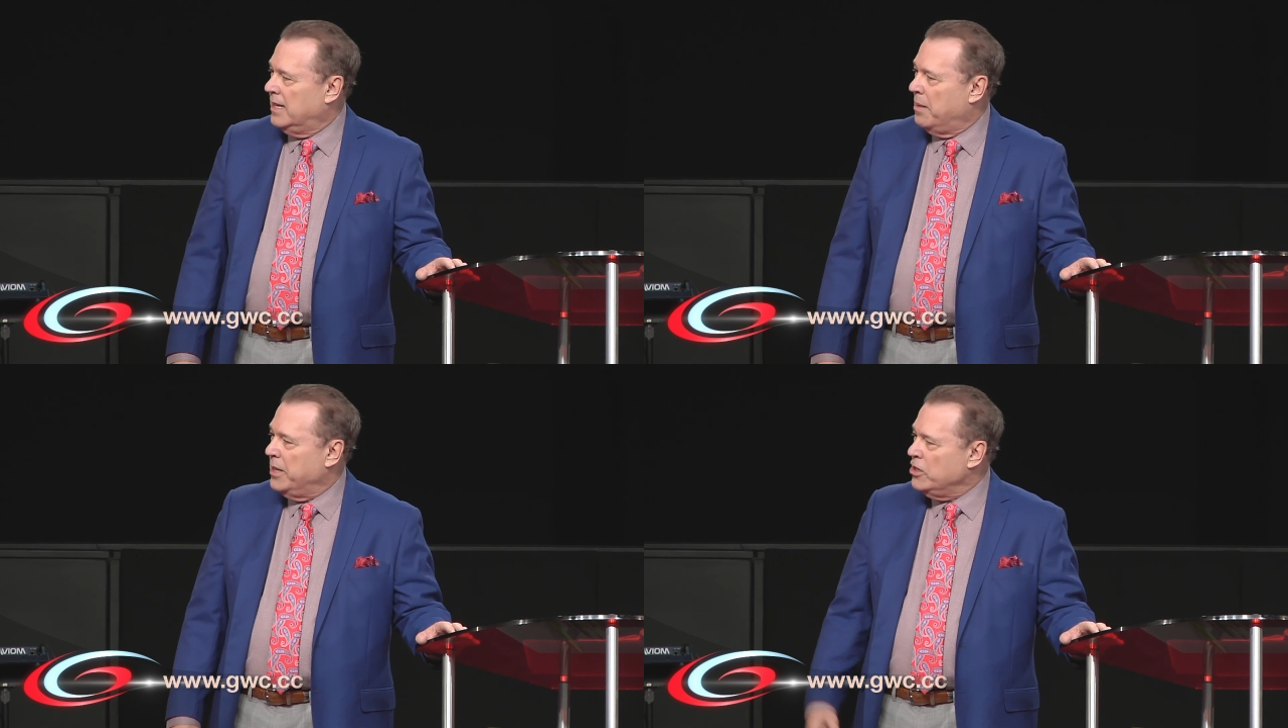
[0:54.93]

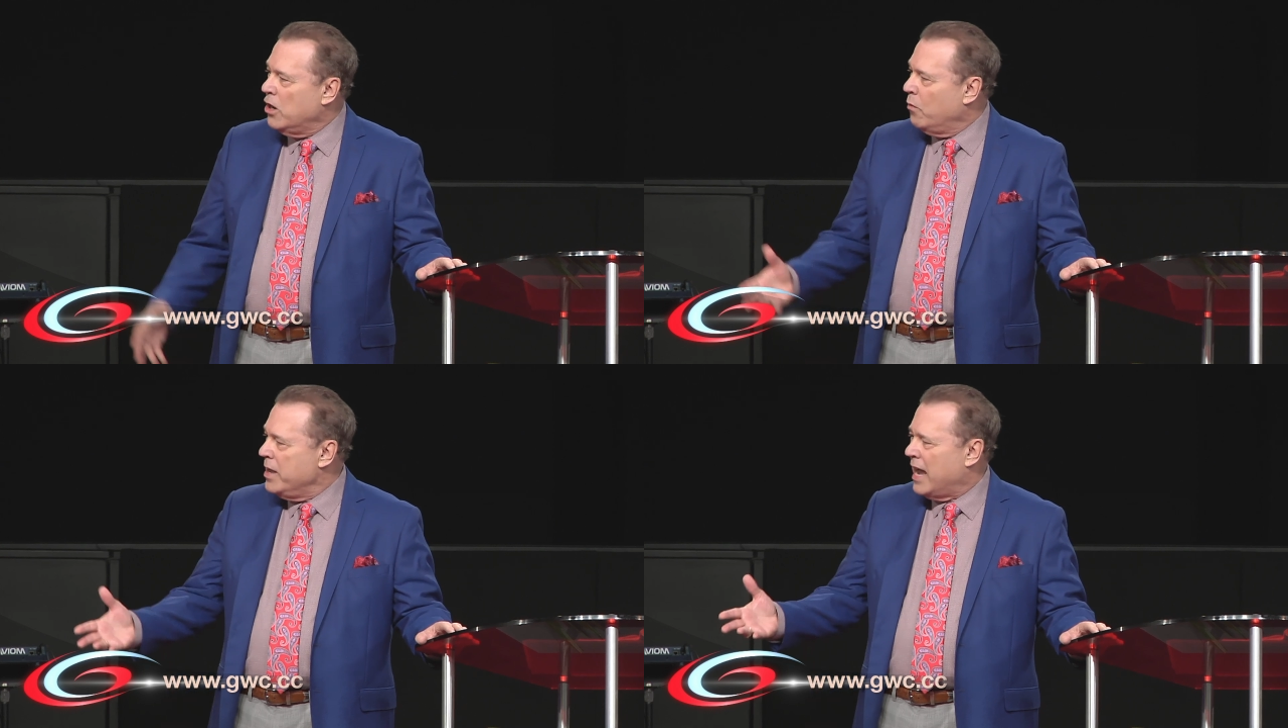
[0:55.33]
I mean, you
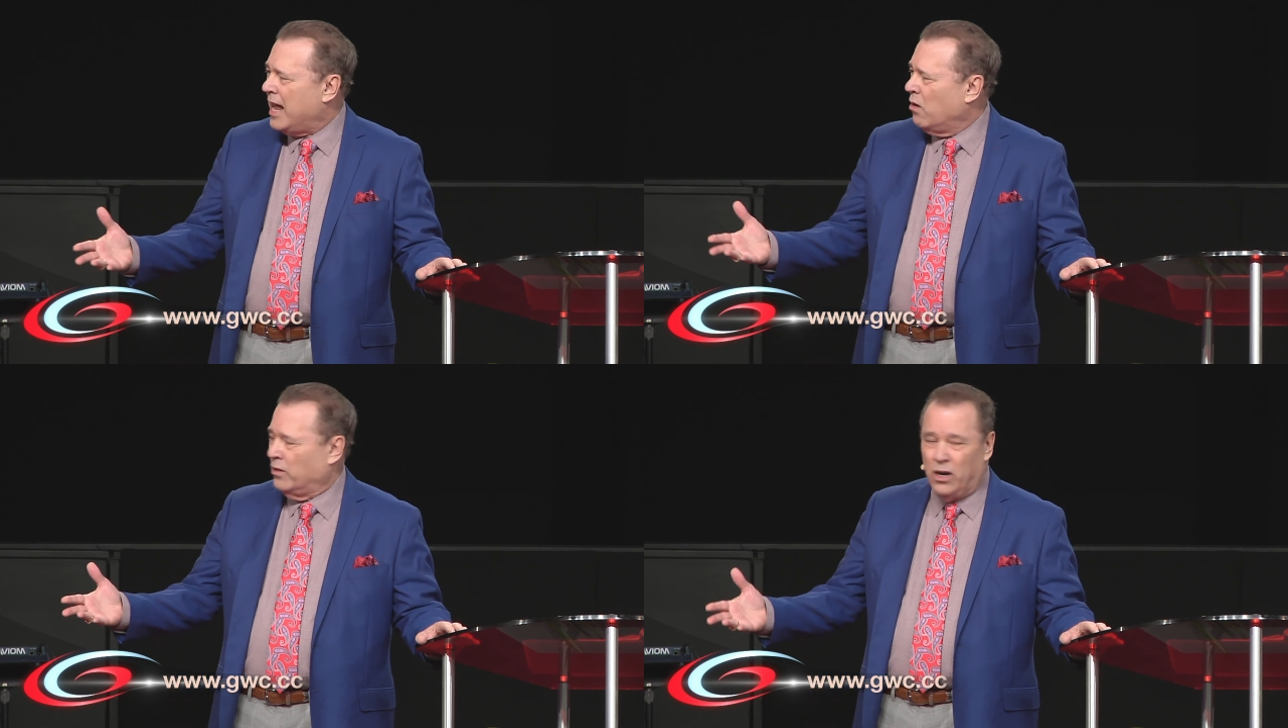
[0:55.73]
know, we,
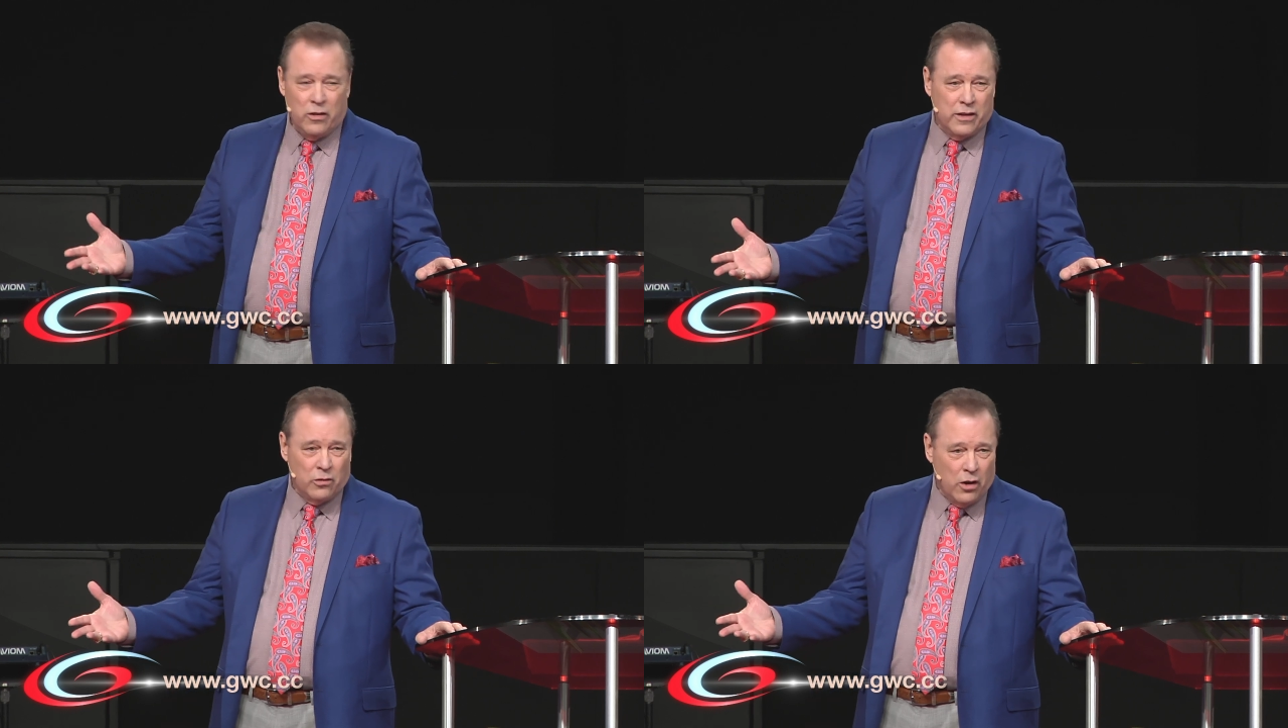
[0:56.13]
I don't go
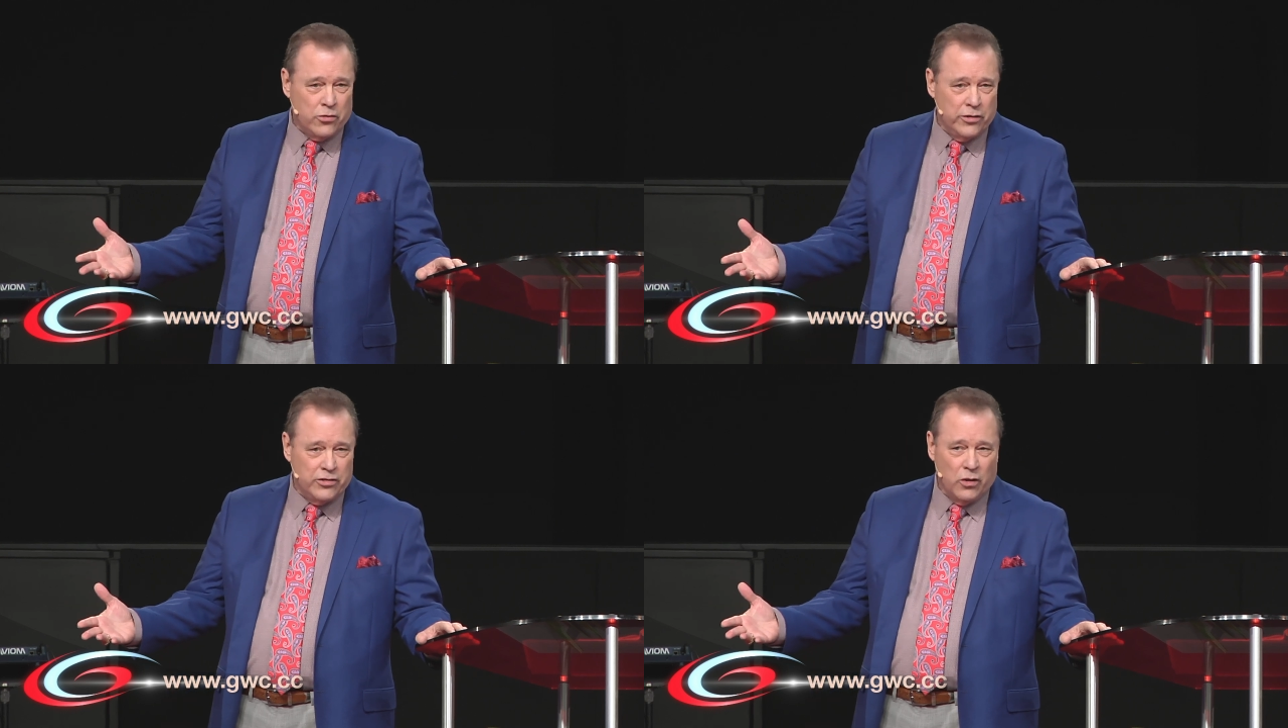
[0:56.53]
to the
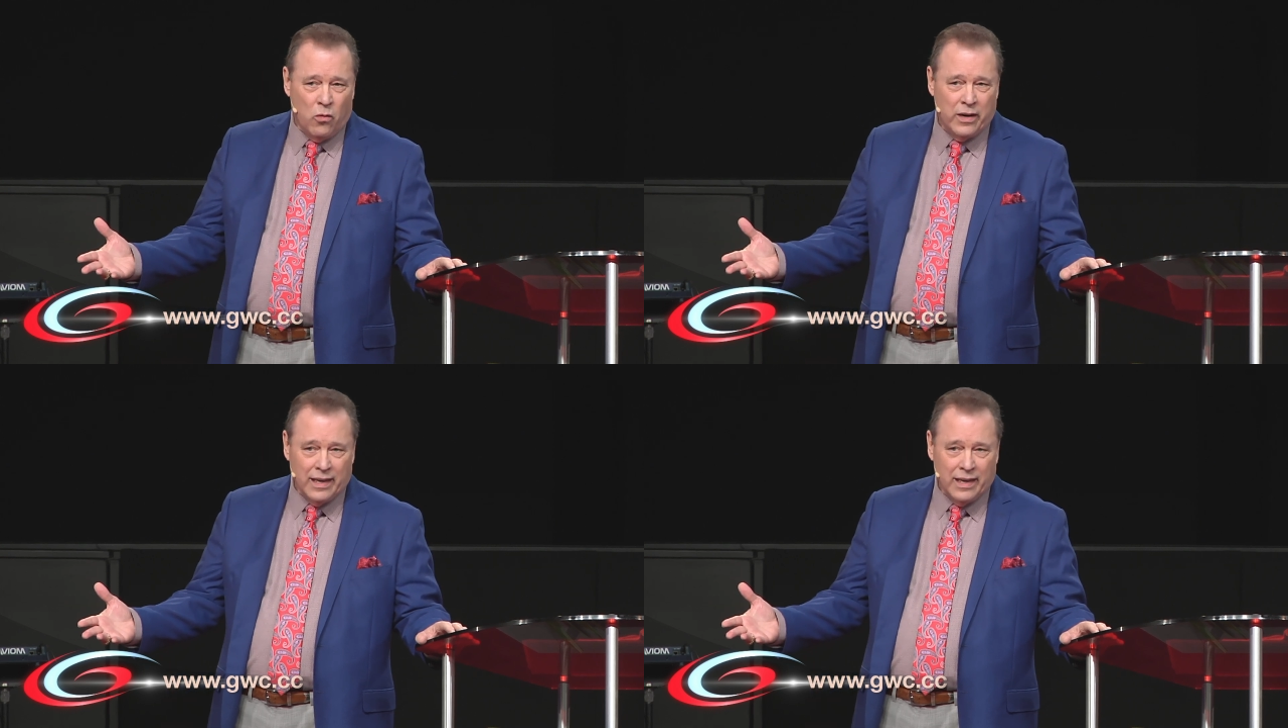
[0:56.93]
grocery store